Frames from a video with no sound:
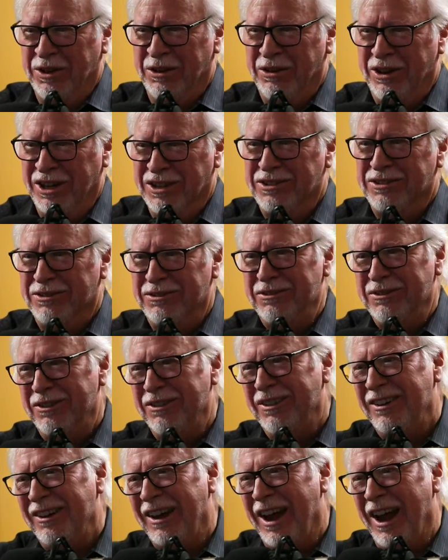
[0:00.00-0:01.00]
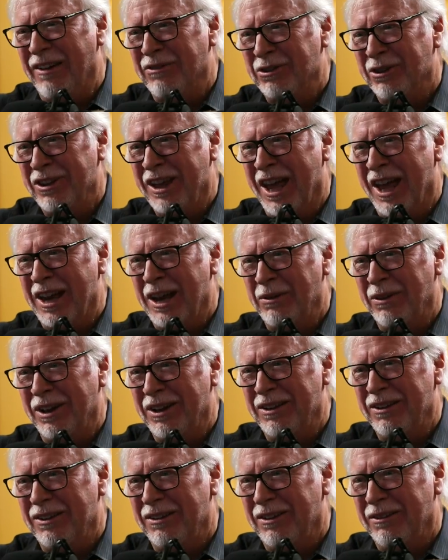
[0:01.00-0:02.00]
increase after that." I
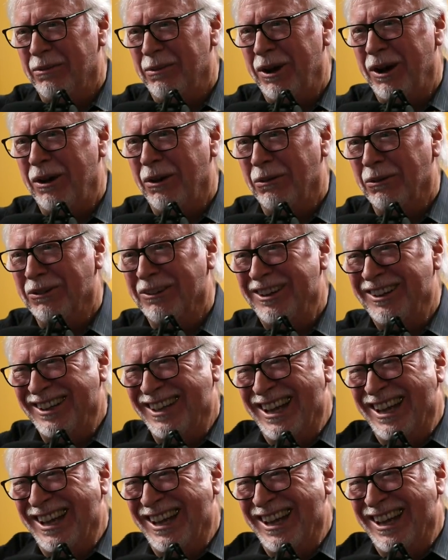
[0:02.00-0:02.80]
went, "Wow,